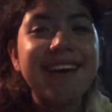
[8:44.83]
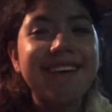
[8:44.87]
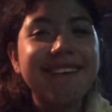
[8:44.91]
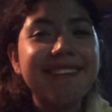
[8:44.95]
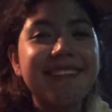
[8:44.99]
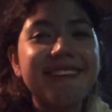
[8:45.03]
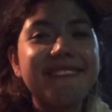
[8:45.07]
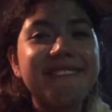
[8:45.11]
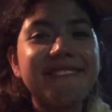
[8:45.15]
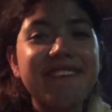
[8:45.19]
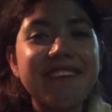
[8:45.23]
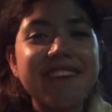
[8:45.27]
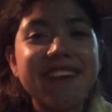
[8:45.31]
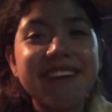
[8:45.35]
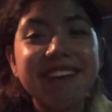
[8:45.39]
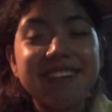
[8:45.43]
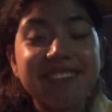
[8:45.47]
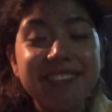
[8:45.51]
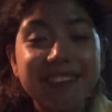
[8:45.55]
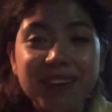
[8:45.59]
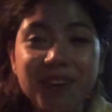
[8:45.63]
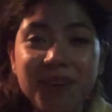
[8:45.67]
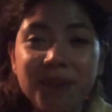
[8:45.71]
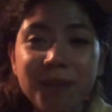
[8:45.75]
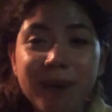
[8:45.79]
I was like freaking
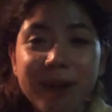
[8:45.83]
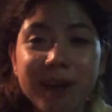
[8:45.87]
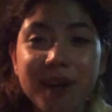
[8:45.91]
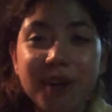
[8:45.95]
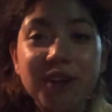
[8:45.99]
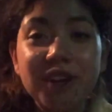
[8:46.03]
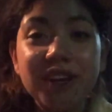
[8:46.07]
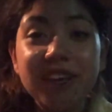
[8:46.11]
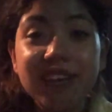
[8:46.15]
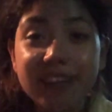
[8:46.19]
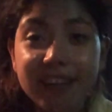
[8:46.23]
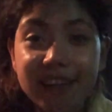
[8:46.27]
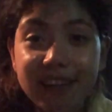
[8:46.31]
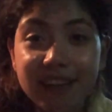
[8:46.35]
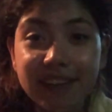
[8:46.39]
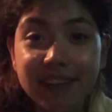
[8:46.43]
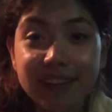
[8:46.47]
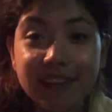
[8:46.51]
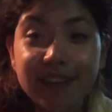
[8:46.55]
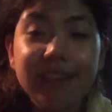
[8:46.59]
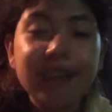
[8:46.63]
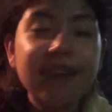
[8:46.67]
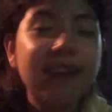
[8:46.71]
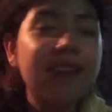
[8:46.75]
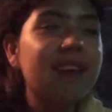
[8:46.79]
out, like, oh my god, you're
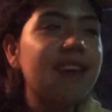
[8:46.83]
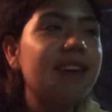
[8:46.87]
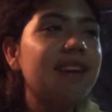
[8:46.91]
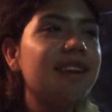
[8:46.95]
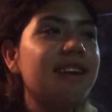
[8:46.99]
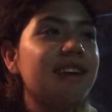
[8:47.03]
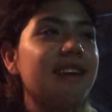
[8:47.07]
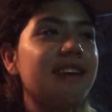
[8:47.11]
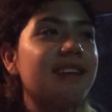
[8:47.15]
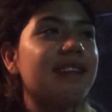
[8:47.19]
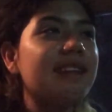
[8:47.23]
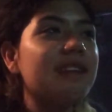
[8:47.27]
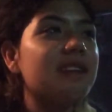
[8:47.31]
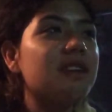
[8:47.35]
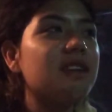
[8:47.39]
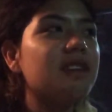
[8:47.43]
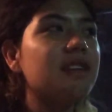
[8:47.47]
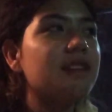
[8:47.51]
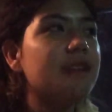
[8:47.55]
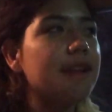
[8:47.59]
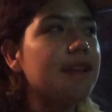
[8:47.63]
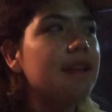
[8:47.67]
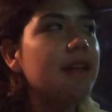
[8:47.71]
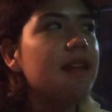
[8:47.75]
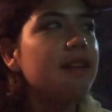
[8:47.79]
kidding. He's like, no,
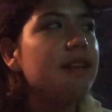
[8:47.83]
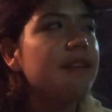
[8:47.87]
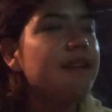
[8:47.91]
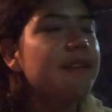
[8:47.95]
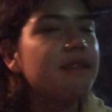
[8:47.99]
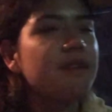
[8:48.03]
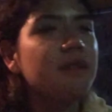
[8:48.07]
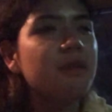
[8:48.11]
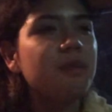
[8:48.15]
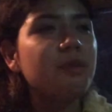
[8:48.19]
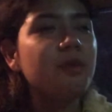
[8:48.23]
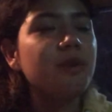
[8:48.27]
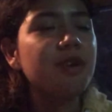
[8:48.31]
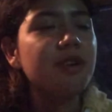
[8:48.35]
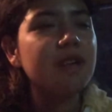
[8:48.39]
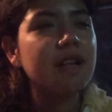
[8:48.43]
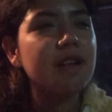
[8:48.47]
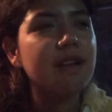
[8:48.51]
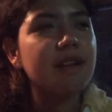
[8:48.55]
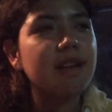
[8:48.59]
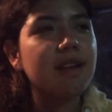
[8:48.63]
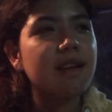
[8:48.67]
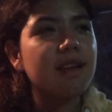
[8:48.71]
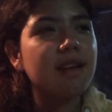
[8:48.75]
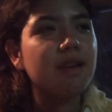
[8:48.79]
that leads to the morgue.
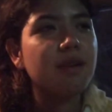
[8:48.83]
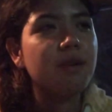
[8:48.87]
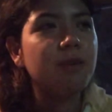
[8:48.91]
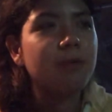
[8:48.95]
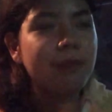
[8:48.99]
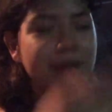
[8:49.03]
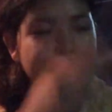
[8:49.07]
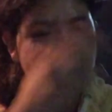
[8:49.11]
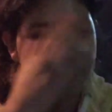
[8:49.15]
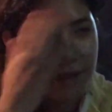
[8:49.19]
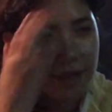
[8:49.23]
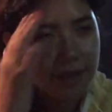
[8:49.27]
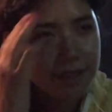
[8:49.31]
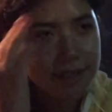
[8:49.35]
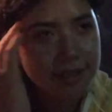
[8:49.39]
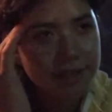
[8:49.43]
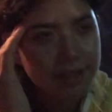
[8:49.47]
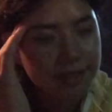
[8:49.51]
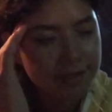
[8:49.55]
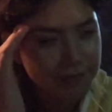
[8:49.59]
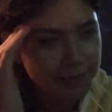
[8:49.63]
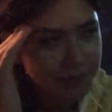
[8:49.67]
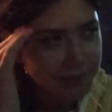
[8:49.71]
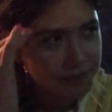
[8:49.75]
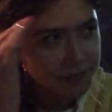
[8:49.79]
I was like, oh my
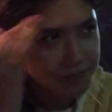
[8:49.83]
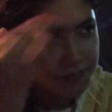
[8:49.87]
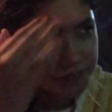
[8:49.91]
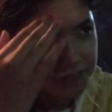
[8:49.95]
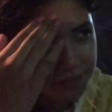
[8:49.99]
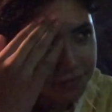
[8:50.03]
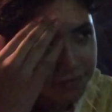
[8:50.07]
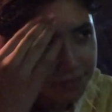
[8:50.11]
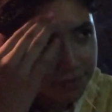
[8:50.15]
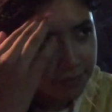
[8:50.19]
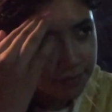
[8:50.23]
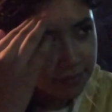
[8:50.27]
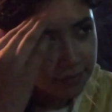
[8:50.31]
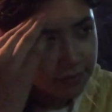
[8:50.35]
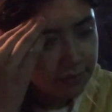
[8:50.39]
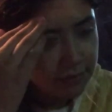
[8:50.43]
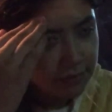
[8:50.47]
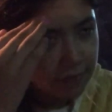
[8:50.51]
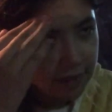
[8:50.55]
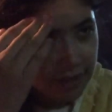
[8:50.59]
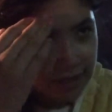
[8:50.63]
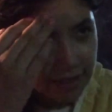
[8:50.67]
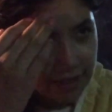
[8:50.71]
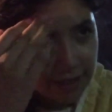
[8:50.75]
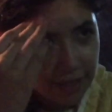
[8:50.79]
gosh.
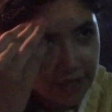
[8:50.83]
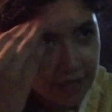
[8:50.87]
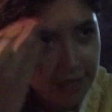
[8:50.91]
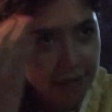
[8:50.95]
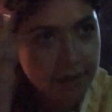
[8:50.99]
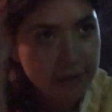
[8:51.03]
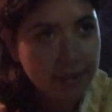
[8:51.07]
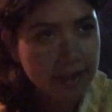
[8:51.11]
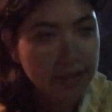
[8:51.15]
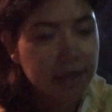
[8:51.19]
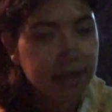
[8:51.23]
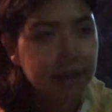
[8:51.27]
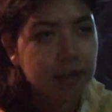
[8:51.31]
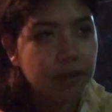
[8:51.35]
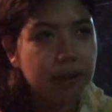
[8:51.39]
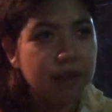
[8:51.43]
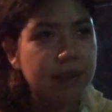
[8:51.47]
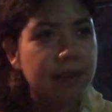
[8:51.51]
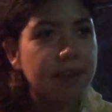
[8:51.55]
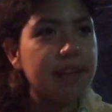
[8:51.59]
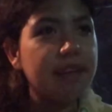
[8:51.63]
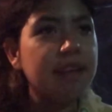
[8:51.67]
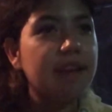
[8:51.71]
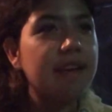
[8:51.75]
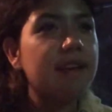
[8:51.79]
And they're like,
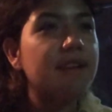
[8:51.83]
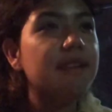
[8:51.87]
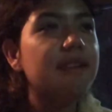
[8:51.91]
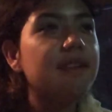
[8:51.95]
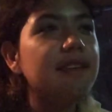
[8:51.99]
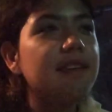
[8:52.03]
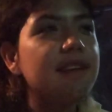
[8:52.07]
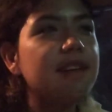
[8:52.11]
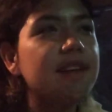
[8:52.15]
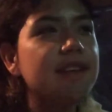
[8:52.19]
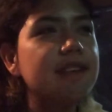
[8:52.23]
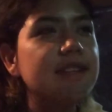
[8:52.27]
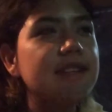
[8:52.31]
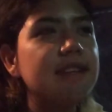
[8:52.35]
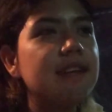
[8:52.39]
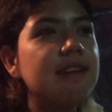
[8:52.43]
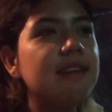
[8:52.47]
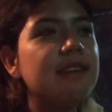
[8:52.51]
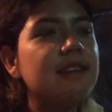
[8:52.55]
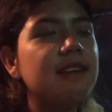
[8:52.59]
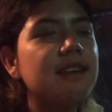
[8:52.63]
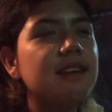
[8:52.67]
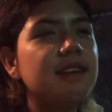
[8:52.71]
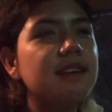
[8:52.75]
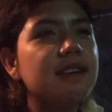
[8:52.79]
yeah.
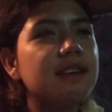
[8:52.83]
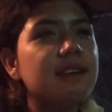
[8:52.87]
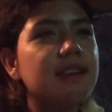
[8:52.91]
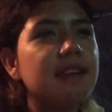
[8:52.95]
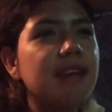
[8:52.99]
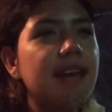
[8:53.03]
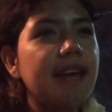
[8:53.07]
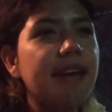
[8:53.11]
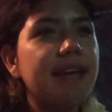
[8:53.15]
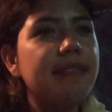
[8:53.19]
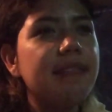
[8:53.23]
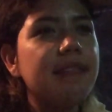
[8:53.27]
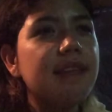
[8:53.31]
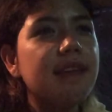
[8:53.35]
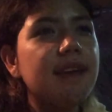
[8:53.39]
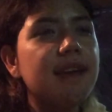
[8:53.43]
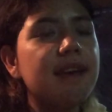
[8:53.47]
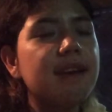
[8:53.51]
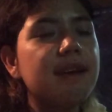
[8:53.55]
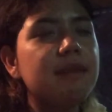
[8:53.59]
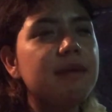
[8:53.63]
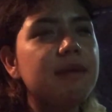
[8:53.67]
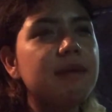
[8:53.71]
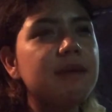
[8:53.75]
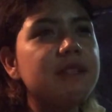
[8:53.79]
And
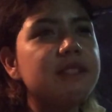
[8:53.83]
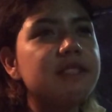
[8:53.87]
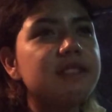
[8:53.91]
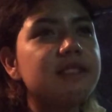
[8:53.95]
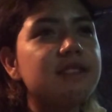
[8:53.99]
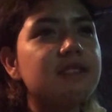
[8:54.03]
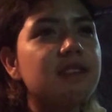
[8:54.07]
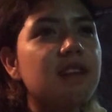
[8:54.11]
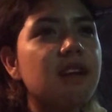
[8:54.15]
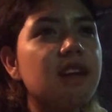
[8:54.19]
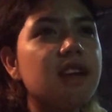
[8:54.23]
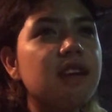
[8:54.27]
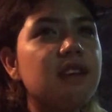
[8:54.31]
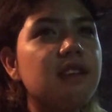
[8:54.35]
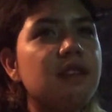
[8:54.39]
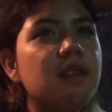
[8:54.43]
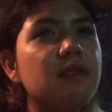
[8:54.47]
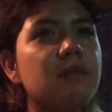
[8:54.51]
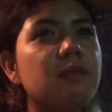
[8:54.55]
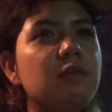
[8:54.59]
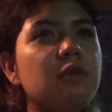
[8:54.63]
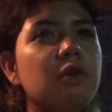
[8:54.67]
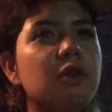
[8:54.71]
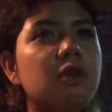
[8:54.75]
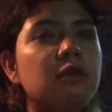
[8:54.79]
then we were just talking
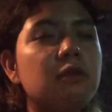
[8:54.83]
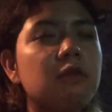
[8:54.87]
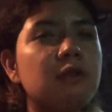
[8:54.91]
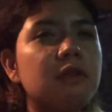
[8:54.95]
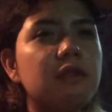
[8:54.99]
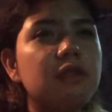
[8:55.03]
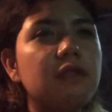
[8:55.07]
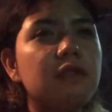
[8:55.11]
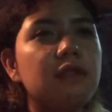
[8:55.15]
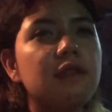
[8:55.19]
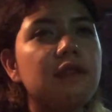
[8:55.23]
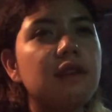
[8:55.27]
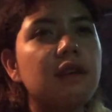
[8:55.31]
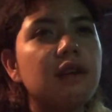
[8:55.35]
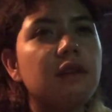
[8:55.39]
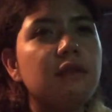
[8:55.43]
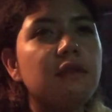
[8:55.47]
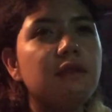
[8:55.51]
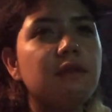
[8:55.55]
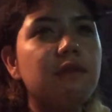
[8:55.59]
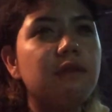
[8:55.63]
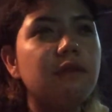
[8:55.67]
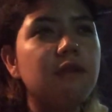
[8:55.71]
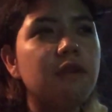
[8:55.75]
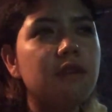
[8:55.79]
some more. We went to the
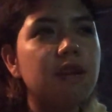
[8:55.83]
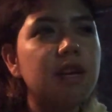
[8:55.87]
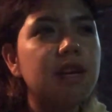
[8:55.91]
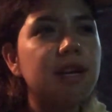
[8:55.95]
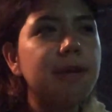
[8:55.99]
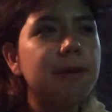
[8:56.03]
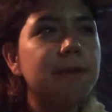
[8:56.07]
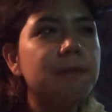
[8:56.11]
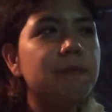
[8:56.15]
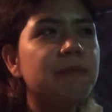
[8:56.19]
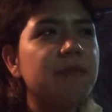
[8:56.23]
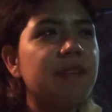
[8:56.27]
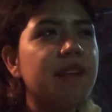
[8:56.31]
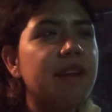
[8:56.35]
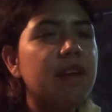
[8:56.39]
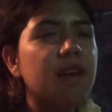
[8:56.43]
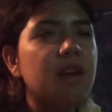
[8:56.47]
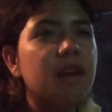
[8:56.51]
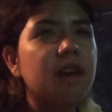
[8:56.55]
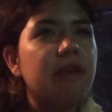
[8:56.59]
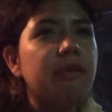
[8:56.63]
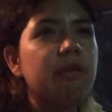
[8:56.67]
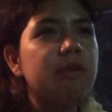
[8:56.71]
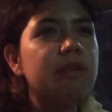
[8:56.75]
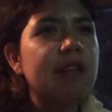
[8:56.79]
second floor,
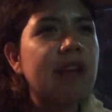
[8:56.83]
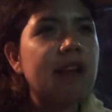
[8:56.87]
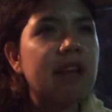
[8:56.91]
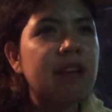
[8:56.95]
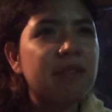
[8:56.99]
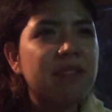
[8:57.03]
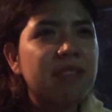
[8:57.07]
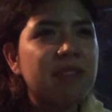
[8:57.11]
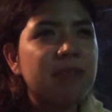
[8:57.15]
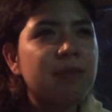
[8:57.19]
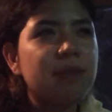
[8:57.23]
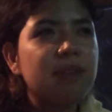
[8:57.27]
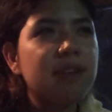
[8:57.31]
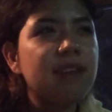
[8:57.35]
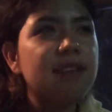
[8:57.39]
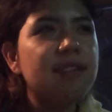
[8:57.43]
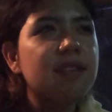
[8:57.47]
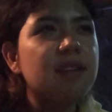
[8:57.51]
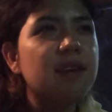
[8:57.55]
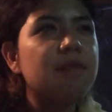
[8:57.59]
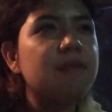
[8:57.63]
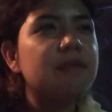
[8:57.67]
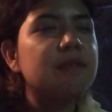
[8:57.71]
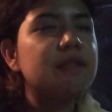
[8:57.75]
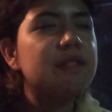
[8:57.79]
and we're talking with the
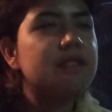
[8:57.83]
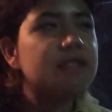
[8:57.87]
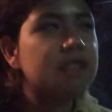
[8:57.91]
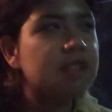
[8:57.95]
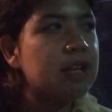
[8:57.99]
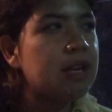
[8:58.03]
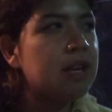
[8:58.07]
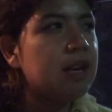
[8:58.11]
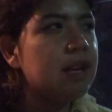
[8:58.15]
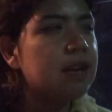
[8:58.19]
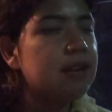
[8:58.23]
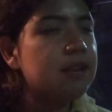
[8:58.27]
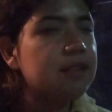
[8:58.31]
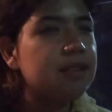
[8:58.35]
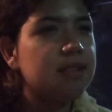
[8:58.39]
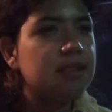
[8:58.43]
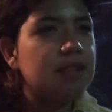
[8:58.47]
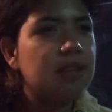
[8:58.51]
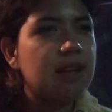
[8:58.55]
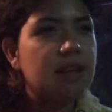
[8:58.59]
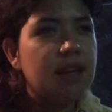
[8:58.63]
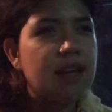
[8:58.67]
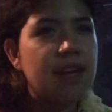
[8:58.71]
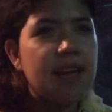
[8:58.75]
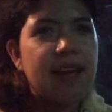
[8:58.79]
police
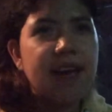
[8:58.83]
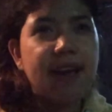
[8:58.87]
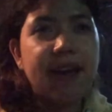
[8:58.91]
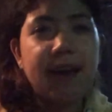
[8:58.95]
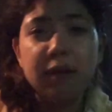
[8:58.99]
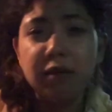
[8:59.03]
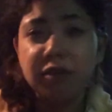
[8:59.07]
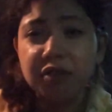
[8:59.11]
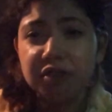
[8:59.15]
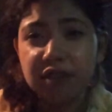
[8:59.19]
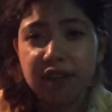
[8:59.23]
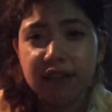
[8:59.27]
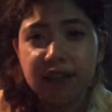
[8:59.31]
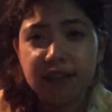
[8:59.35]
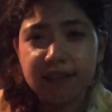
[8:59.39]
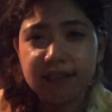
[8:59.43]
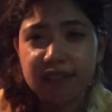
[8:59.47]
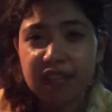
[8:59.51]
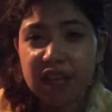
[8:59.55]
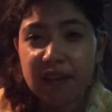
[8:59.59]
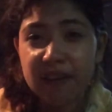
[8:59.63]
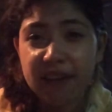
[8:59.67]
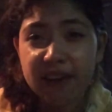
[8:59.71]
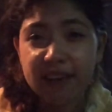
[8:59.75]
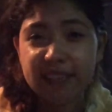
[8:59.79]
officers. I was trying to
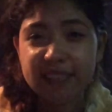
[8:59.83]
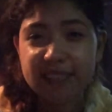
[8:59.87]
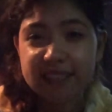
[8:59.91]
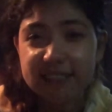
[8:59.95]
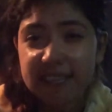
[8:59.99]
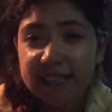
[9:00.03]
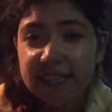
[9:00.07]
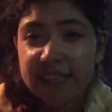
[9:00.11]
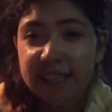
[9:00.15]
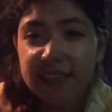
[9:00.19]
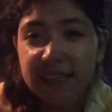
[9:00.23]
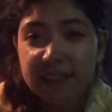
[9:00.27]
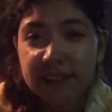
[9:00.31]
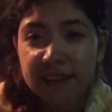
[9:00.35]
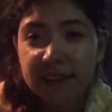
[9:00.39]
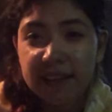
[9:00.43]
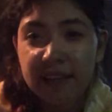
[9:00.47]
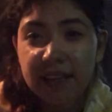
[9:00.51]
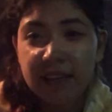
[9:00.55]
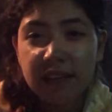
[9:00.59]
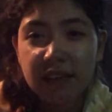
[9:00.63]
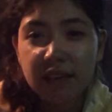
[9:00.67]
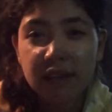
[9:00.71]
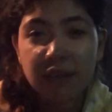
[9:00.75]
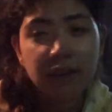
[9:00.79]
see if I could see
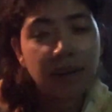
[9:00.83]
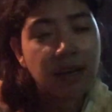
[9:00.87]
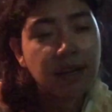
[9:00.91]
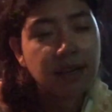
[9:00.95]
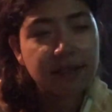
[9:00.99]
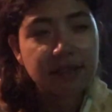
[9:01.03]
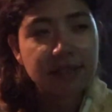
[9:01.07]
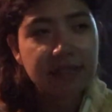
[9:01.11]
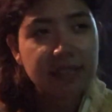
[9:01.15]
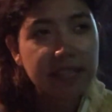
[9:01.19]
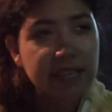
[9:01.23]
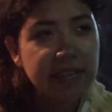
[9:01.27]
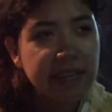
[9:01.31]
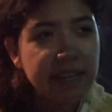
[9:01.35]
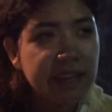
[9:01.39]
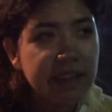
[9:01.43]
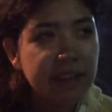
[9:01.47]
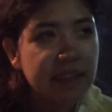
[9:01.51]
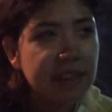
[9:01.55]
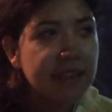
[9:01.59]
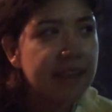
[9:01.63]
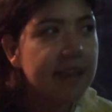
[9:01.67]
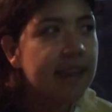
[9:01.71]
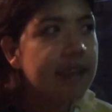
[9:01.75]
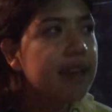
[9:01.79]
anything, could not see
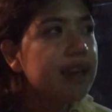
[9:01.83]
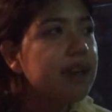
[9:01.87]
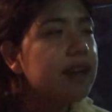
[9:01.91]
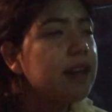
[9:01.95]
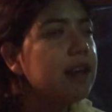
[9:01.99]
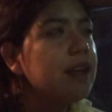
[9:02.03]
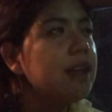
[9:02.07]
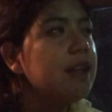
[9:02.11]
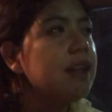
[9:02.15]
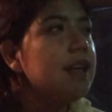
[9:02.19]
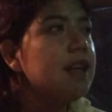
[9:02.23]
anything.